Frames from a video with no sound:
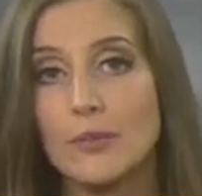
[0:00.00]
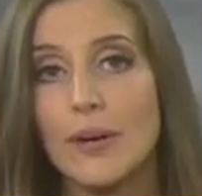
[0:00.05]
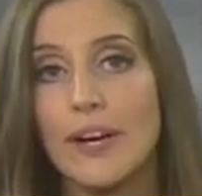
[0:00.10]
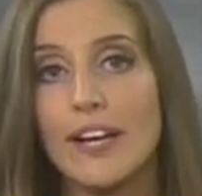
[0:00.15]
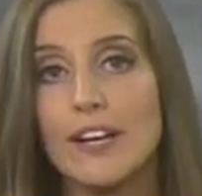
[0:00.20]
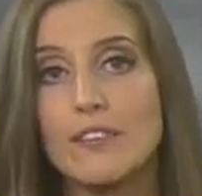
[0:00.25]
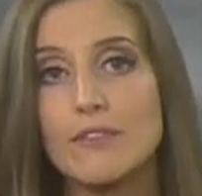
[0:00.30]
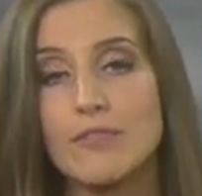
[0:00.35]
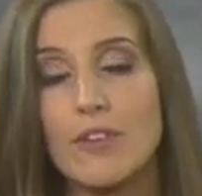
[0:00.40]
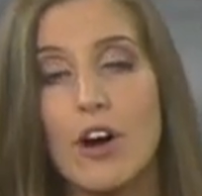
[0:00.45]

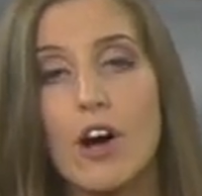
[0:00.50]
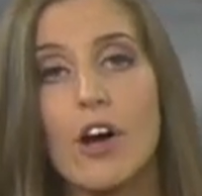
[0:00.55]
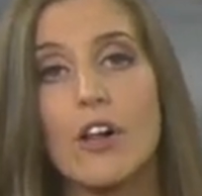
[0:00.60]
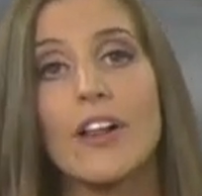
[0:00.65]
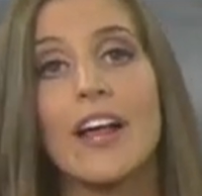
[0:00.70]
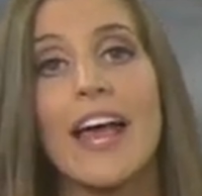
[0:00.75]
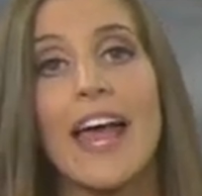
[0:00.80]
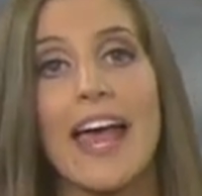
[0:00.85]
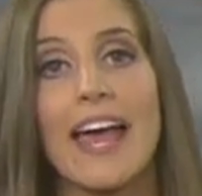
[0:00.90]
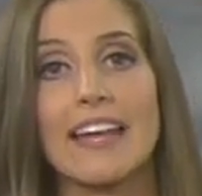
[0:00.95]
rainfall
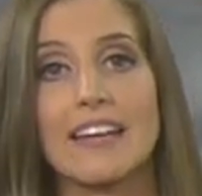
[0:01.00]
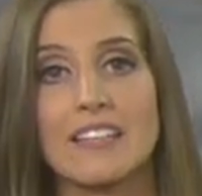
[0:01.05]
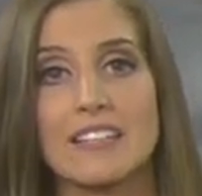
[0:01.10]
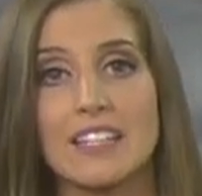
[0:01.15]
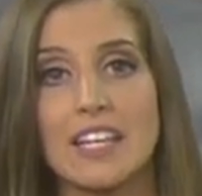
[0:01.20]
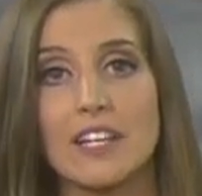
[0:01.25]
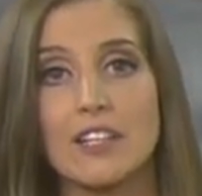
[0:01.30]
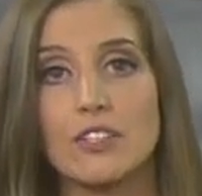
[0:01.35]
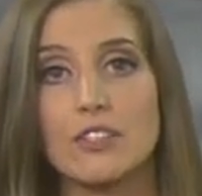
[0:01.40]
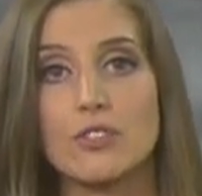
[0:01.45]
and
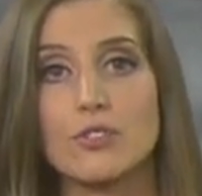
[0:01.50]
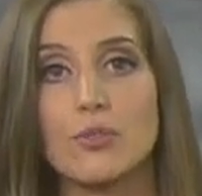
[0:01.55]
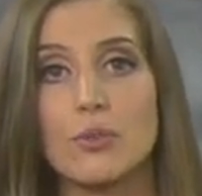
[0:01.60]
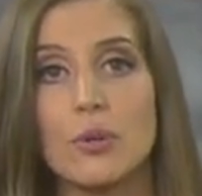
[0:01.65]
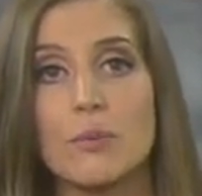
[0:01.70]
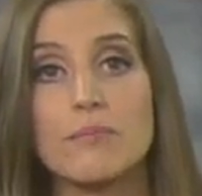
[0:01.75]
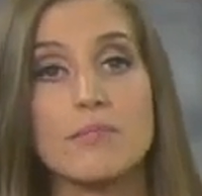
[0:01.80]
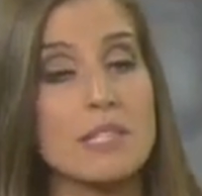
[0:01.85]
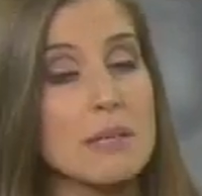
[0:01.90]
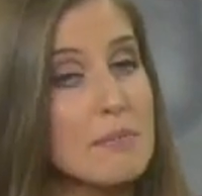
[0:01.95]

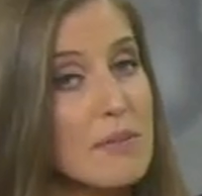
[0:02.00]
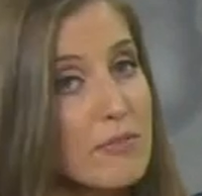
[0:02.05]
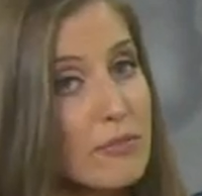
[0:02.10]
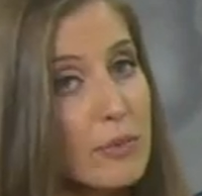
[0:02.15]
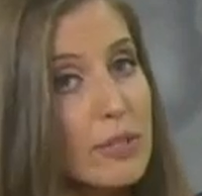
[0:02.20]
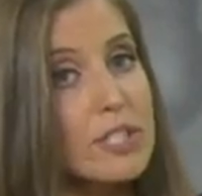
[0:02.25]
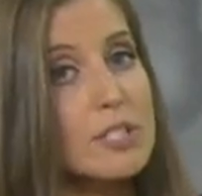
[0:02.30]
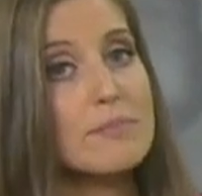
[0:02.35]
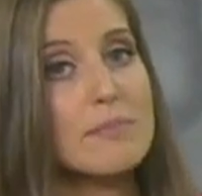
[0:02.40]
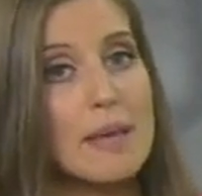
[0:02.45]
thunderstorms, some of
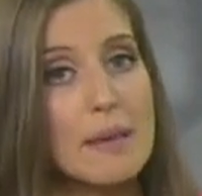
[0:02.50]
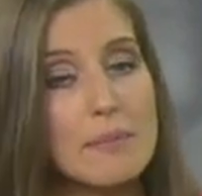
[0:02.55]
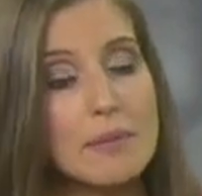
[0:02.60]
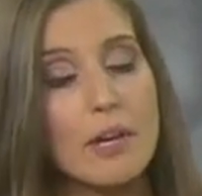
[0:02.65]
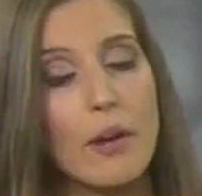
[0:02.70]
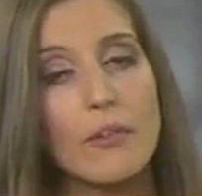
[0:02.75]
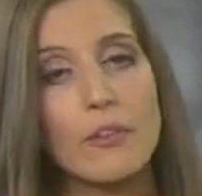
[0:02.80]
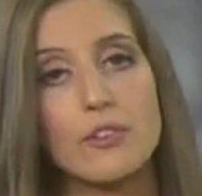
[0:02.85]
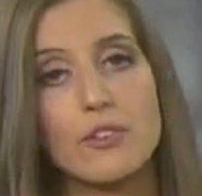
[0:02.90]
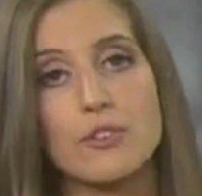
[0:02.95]
which may be
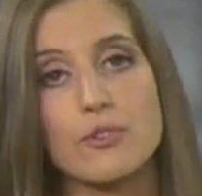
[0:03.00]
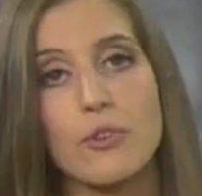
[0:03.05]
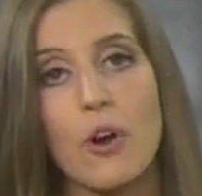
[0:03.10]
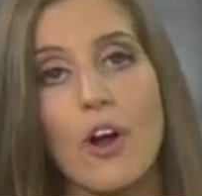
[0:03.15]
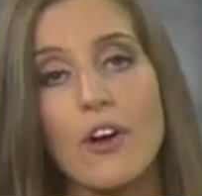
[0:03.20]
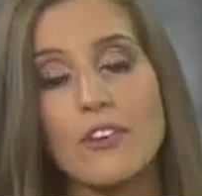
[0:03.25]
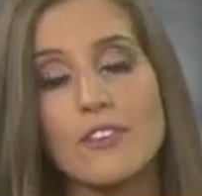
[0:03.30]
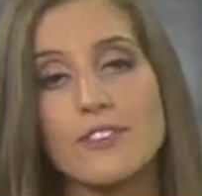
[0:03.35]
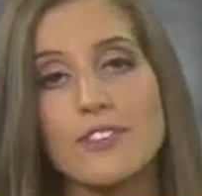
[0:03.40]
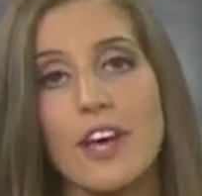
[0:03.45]
on the
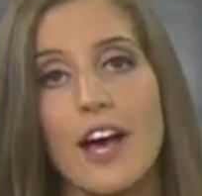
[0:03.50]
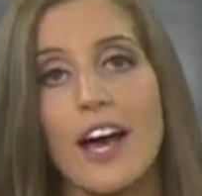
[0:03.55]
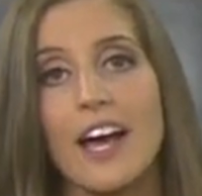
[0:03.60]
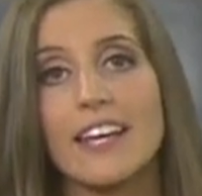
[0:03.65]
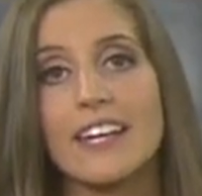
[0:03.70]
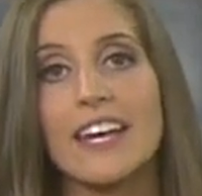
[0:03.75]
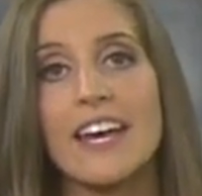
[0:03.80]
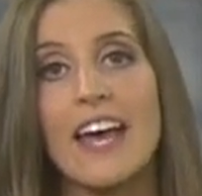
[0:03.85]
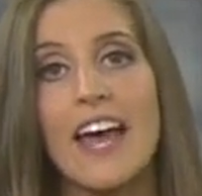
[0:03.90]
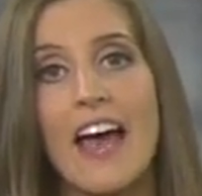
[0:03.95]
strong
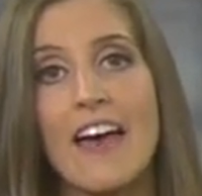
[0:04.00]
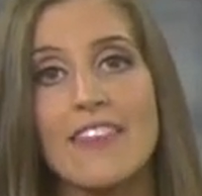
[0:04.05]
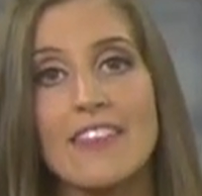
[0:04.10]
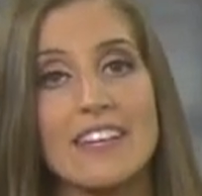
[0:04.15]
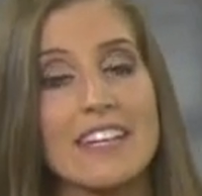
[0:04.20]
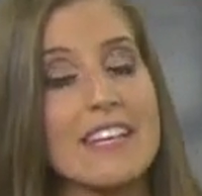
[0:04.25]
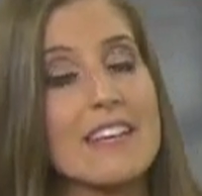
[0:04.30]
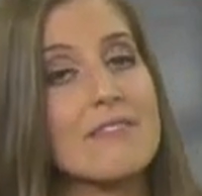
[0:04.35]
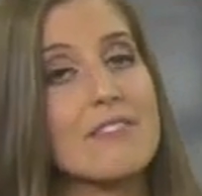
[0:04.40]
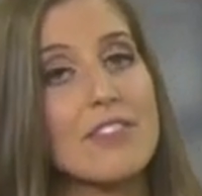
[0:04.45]
side, and
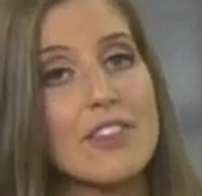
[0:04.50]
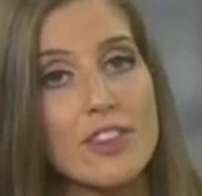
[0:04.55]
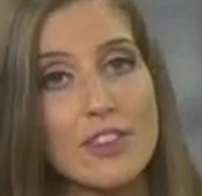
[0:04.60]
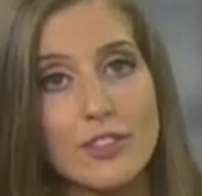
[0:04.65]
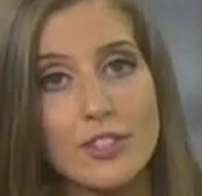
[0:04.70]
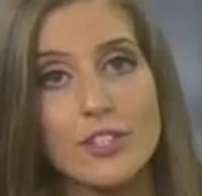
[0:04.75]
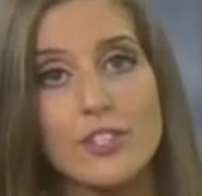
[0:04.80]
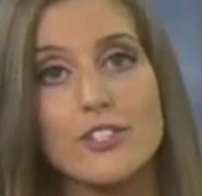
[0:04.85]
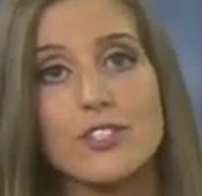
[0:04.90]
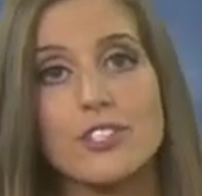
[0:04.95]
then even
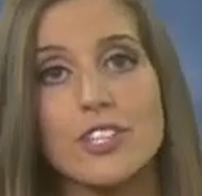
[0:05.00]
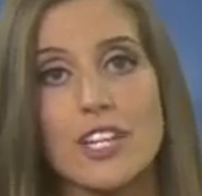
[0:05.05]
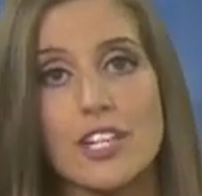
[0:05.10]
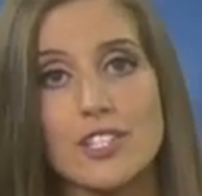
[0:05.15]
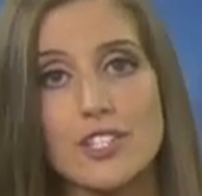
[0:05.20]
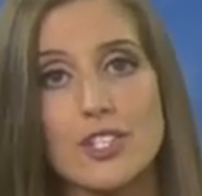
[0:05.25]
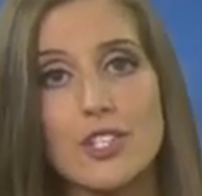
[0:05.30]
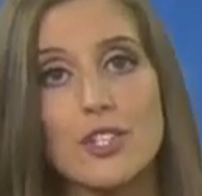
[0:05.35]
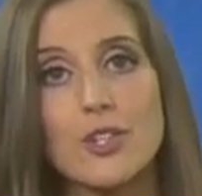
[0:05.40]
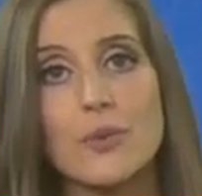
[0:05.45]
Thursday
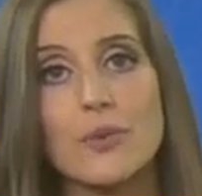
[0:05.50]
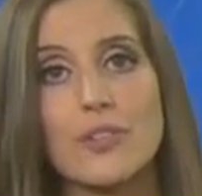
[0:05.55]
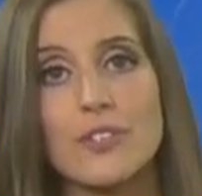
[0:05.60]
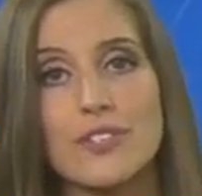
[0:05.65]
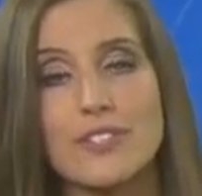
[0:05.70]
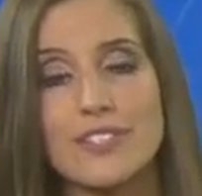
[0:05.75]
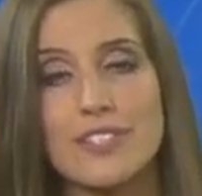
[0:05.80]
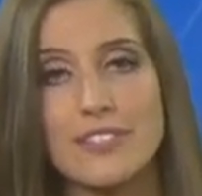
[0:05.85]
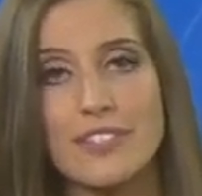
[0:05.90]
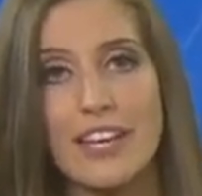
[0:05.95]
too, there's
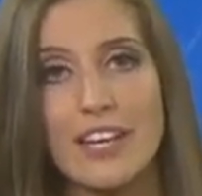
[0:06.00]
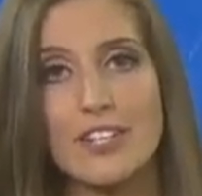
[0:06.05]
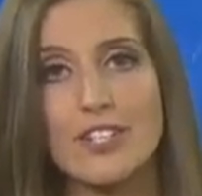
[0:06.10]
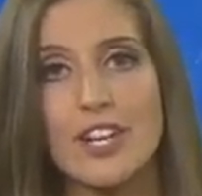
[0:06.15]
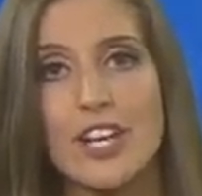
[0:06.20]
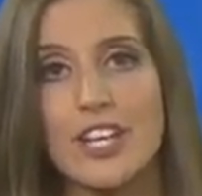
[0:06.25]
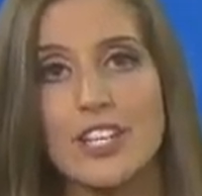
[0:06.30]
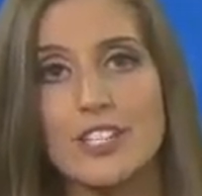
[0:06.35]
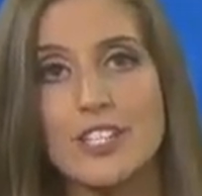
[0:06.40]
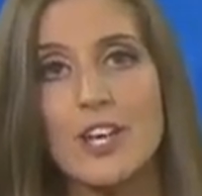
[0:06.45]
still that
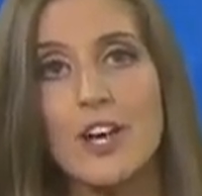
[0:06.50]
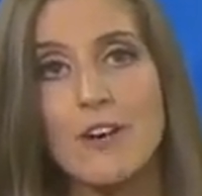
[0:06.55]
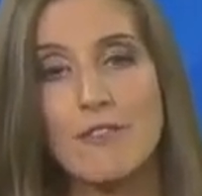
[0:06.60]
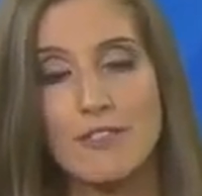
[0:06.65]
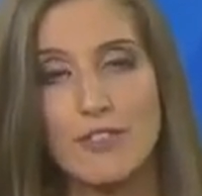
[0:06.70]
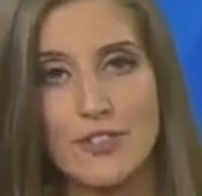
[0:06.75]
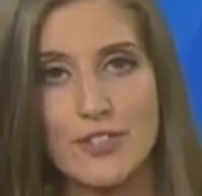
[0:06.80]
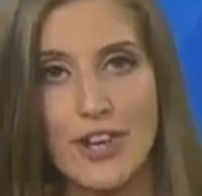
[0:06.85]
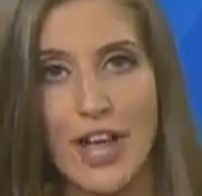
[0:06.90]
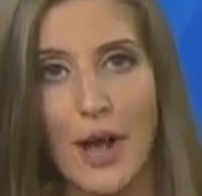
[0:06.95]
chance
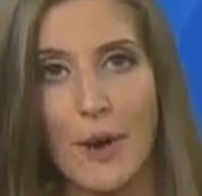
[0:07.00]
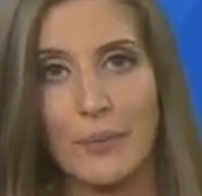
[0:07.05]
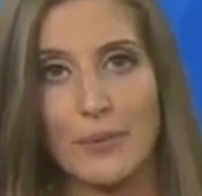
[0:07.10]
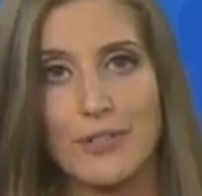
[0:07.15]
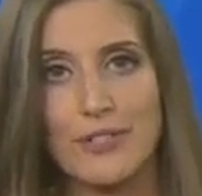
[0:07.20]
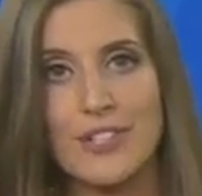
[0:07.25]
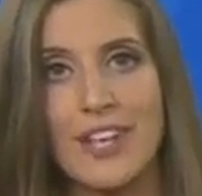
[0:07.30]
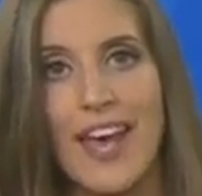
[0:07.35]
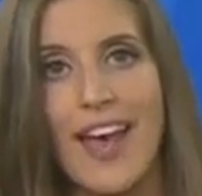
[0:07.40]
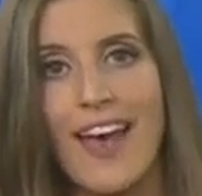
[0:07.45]
for
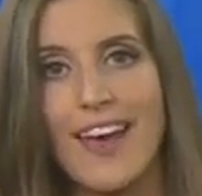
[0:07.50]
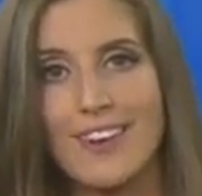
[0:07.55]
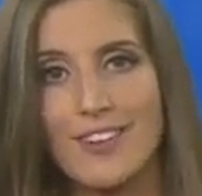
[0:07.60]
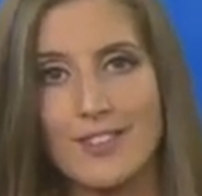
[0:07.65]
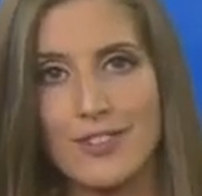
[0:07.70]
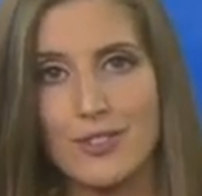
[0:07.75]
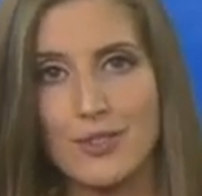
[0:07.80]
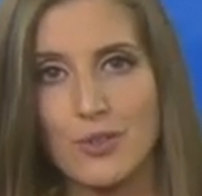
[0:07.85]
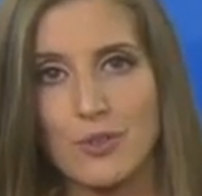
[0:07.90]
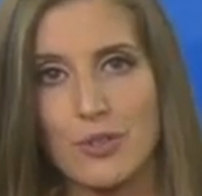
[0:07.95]
showers and
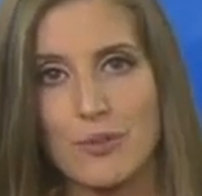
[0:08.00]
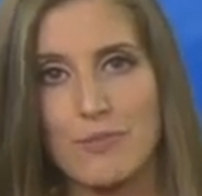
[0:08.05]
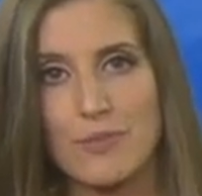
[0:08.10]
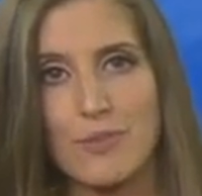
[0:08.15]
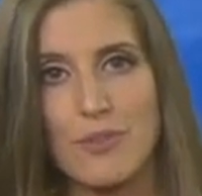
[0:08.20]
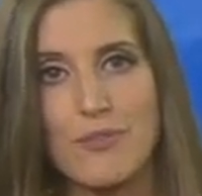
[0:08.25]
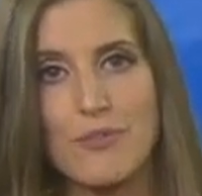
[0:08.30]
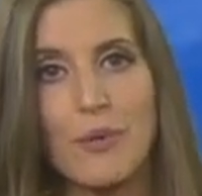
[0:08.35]
storms. So the